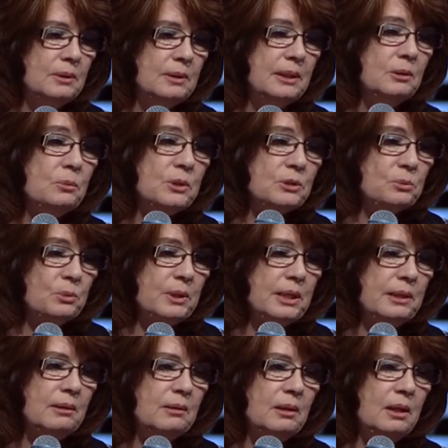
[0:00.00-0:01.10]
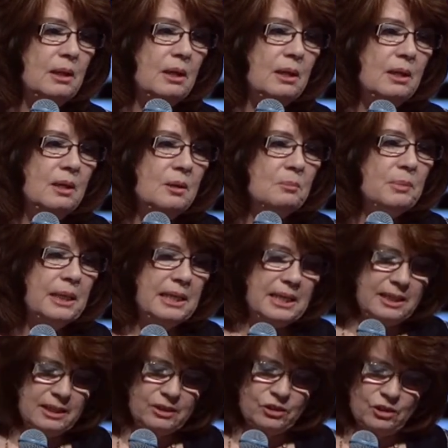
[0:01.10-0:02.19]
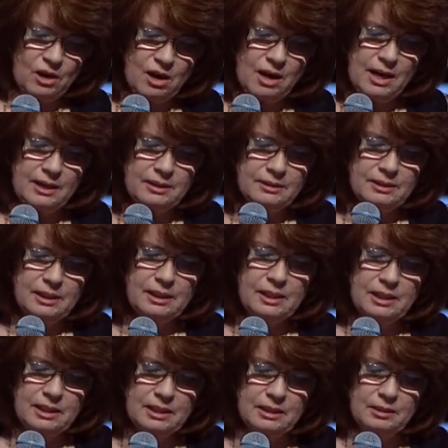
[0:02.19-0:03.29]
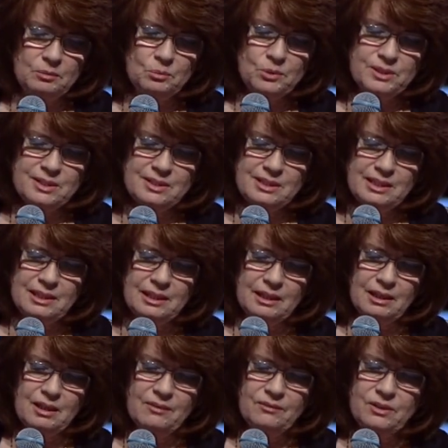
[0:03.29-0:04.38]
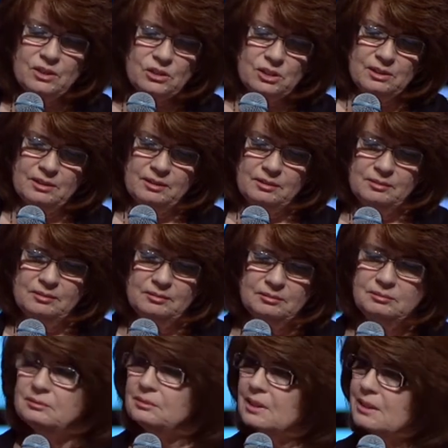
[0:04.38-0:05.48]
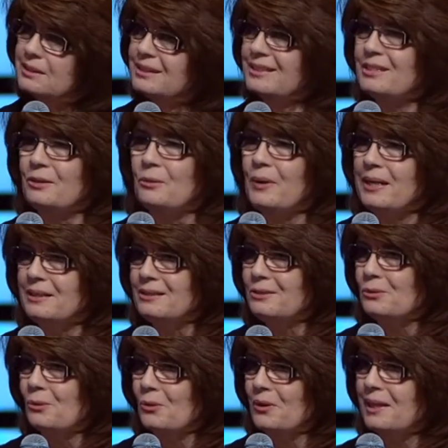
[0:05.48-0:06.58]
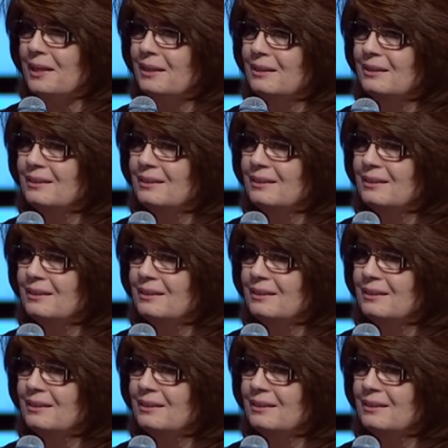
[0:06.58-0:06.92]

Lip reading: that it was real, but he thought that he was seeing a vision. Isn't this a great story?